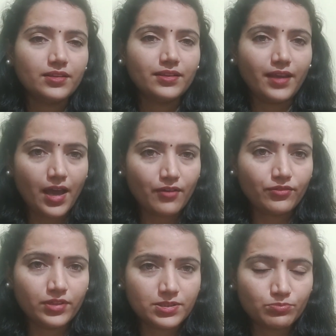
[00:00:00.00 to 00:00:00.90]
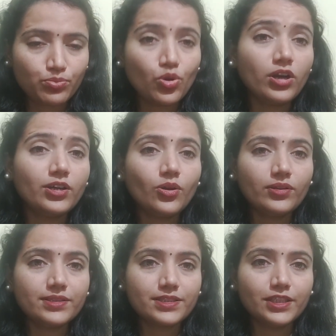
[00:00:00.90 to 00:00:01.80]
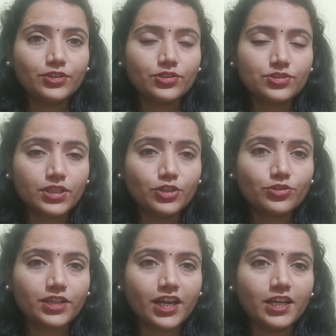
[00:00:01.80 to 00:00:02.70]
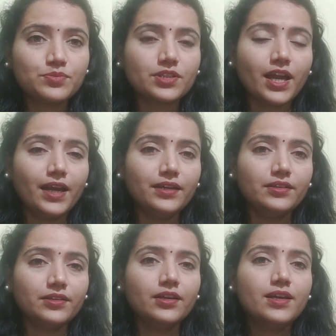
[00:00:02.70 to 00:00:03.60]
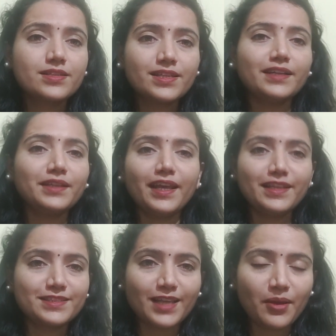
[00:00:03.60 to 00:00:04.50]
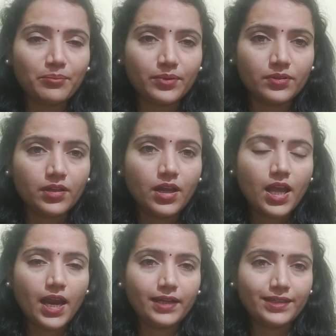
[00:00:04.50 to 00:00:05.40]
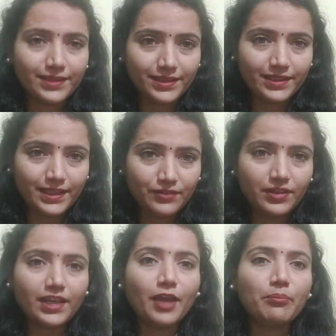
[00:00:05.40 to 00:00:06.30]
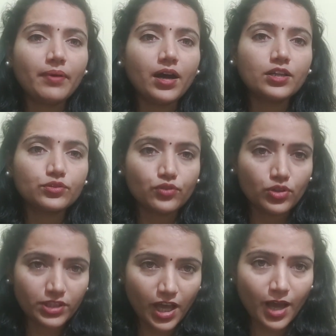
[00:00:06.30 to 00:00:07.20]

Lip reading: They have broken all the stereotypes and set an example and given a path for the